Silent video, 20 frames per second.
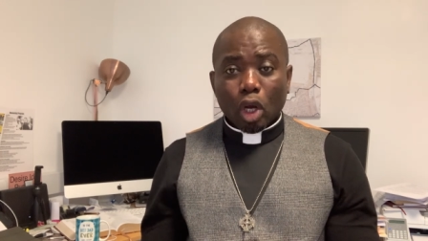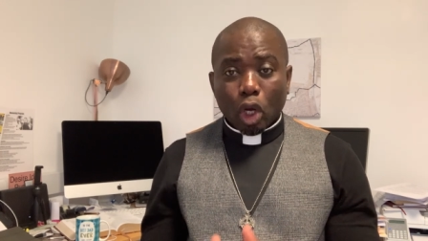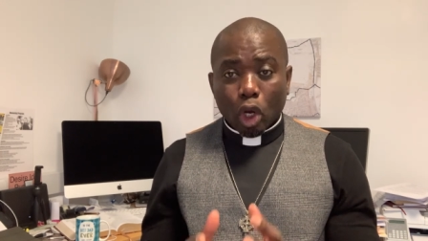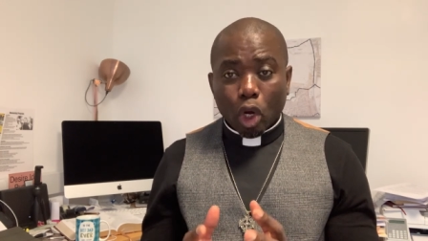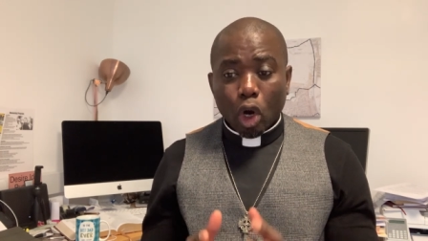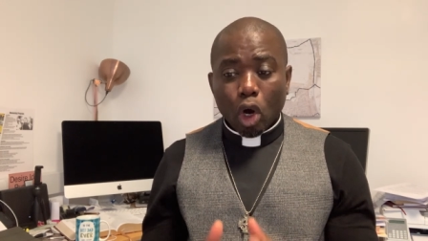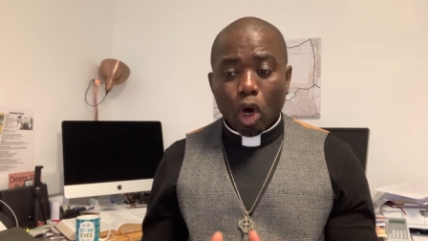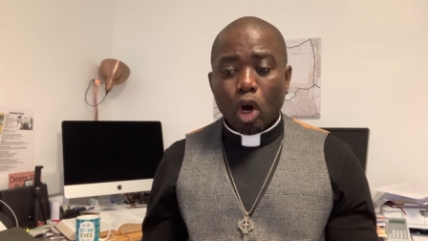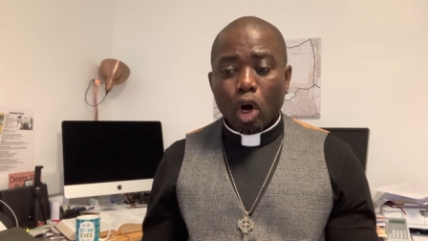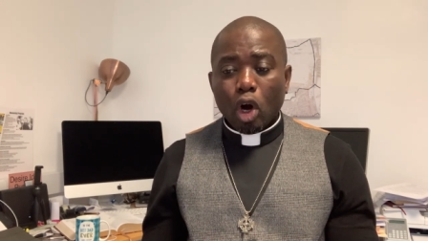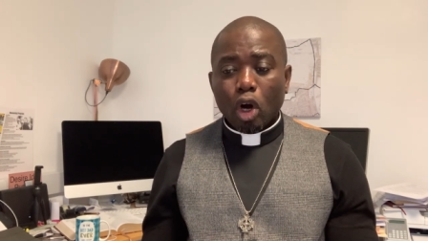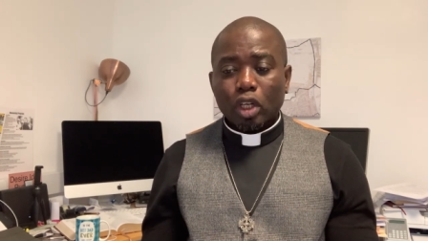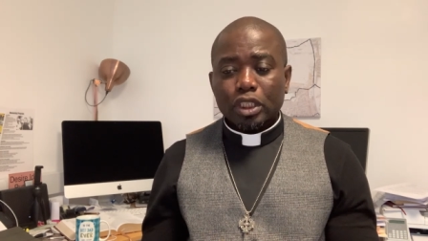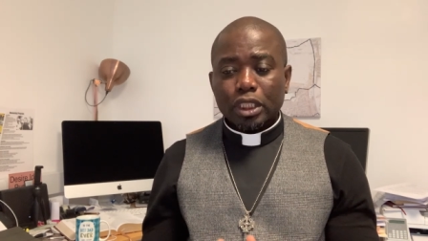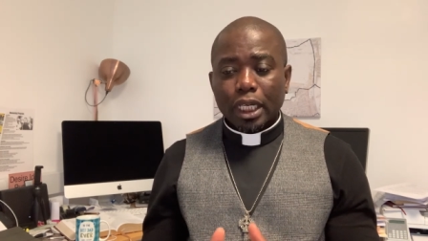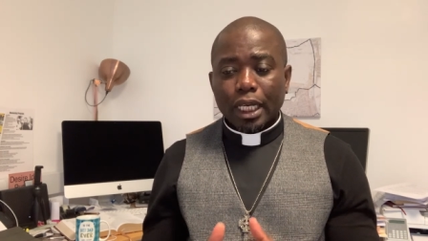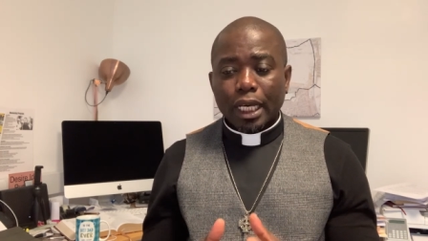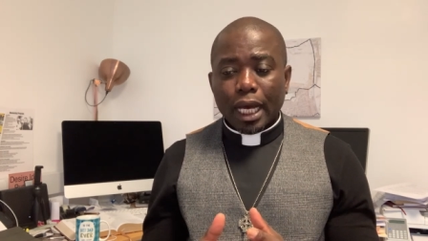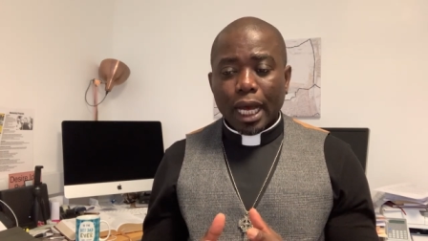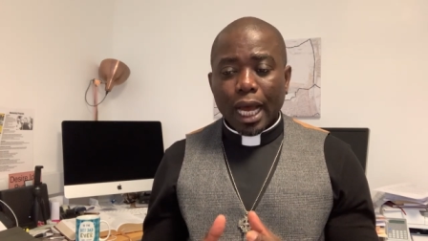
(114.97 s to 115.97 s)
God,
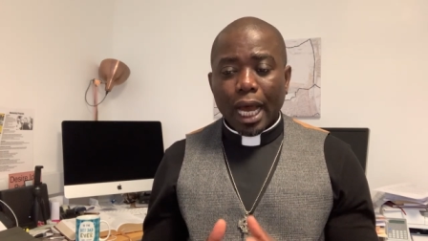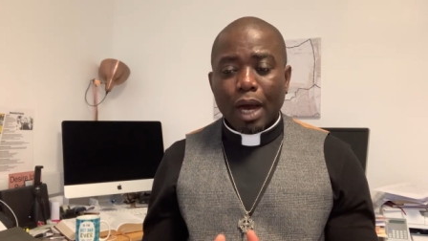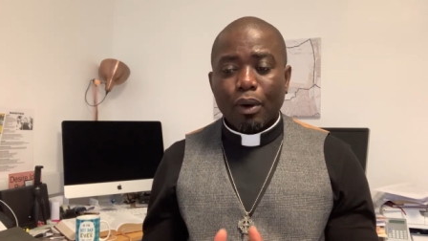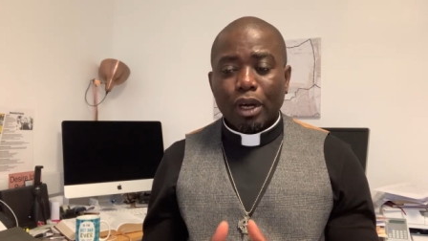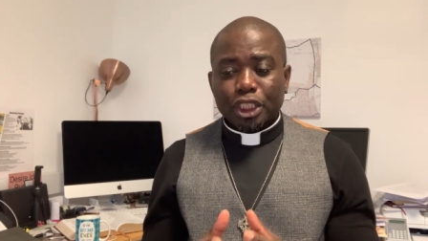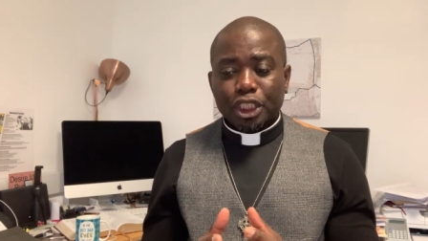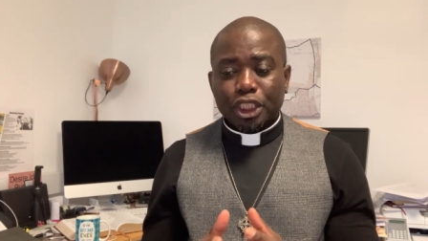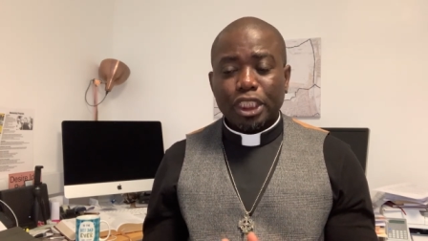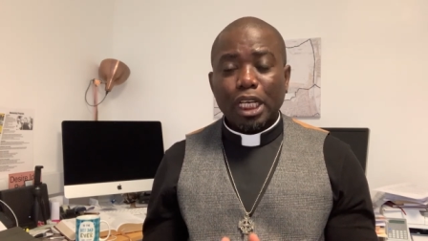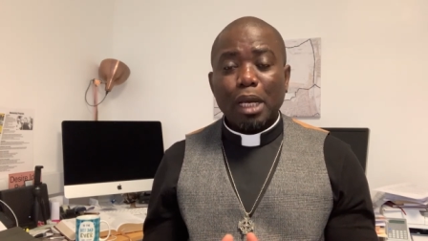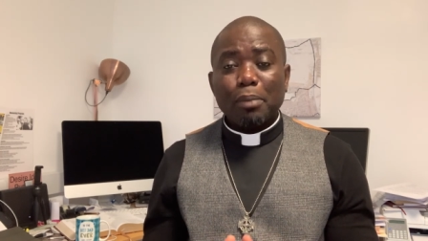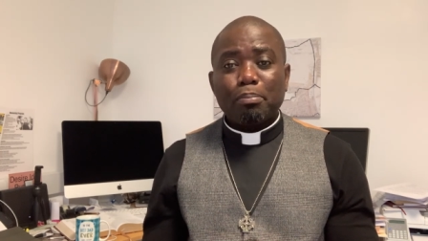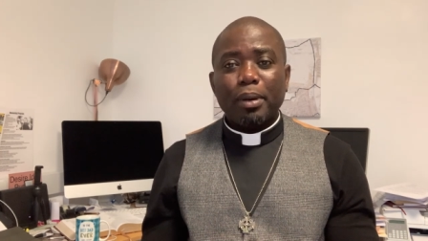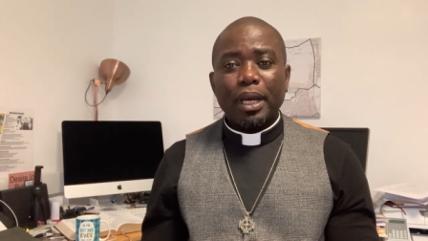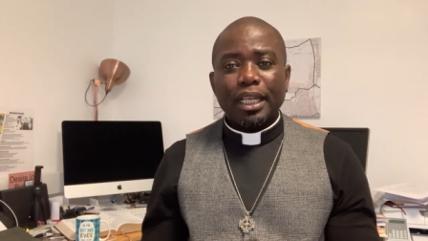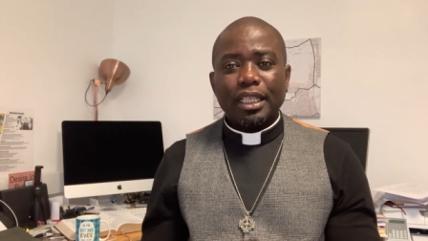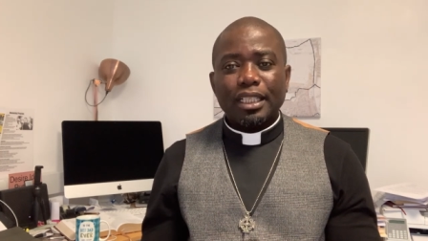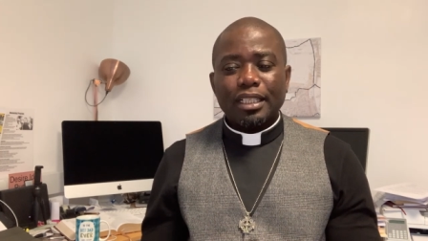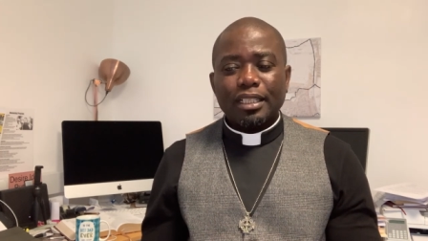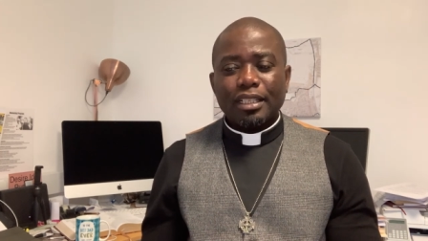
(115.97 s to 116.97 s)
our
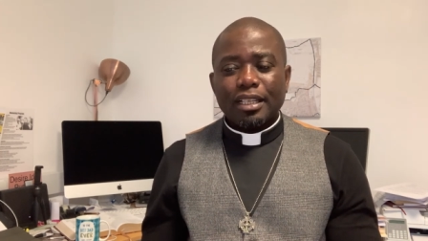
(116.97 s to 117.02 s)
shepherd,